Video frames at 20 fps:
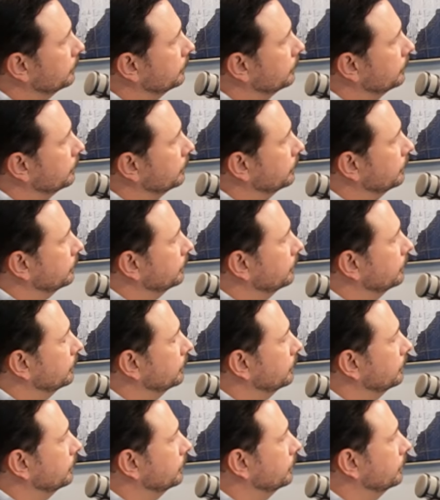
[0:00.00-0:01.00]

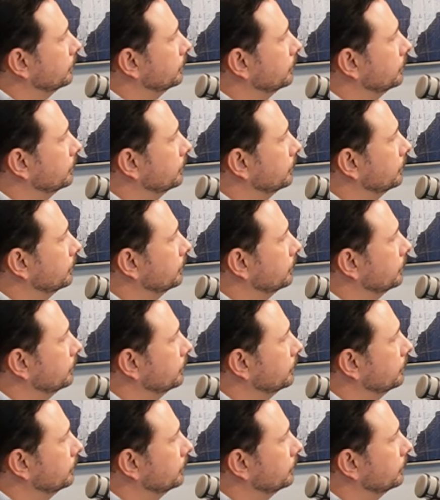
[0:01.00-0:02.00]

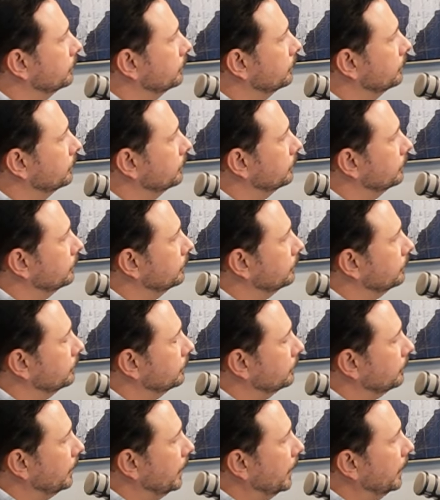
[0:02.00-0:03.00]

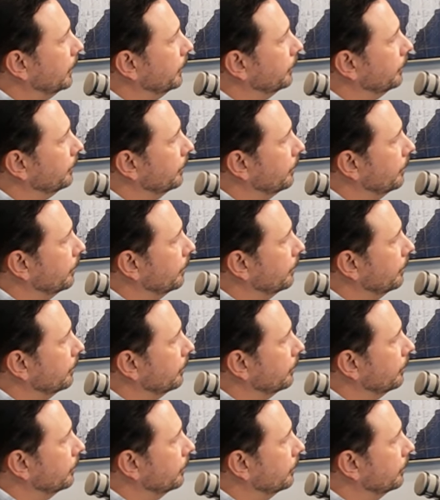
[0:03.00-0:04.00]

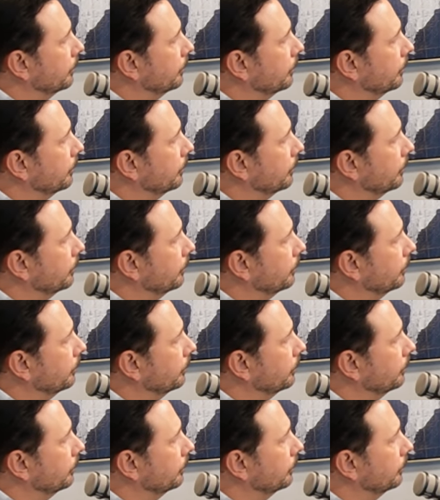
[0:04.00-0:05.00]

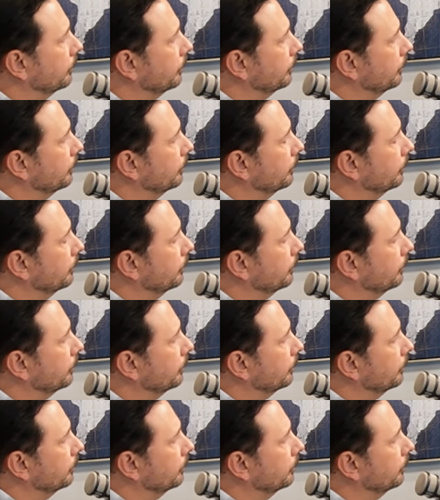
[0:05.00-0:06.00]

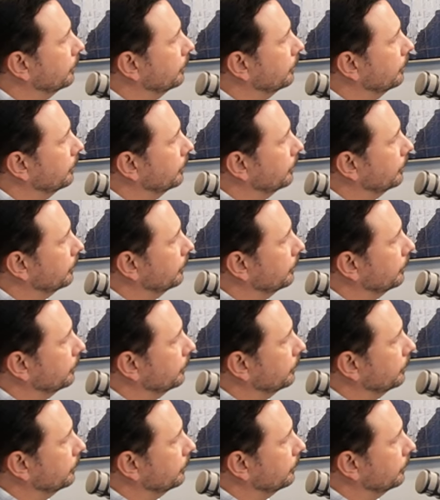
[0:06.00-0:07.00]

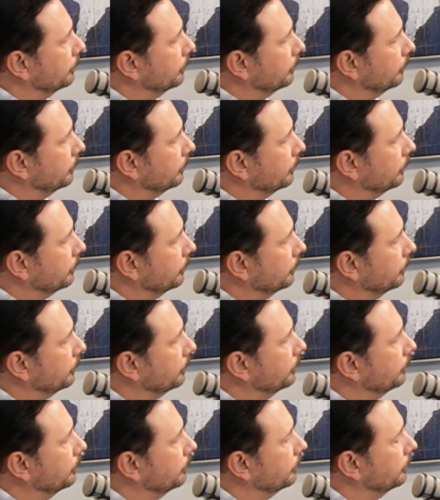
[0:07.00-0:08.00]
No words are spoken by the person on screen.